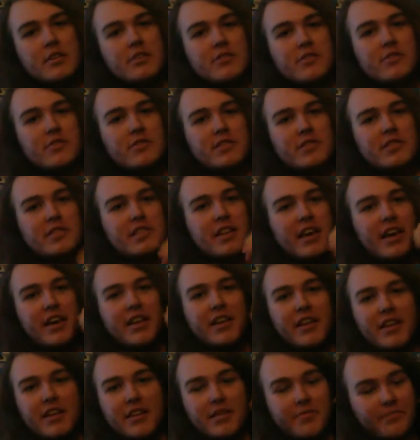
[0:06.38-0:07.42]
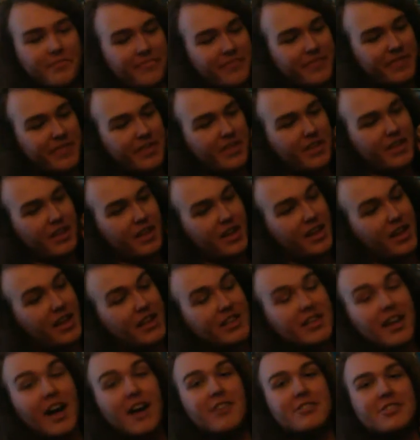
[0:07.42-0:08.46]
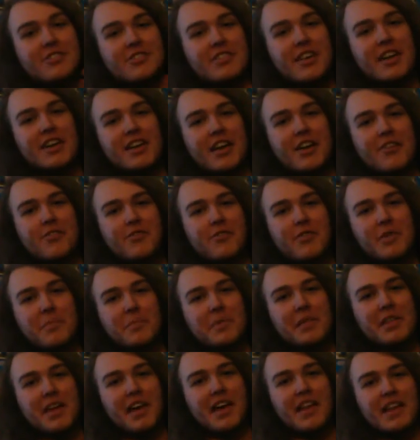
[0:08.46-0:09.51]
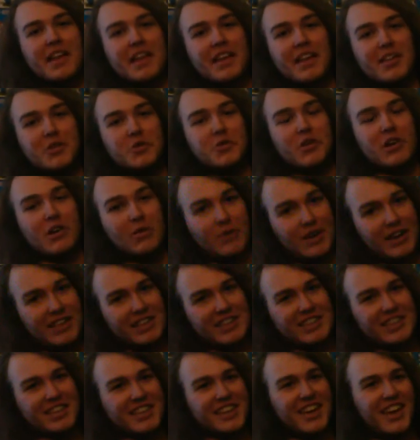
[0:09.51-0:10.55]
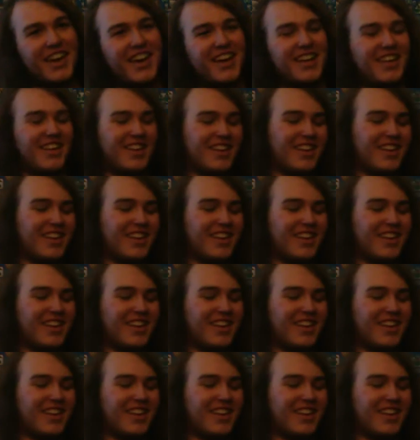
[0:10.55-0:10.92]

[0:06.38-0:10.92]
jokes aside, how would you like how creepy that intro was? Yeah.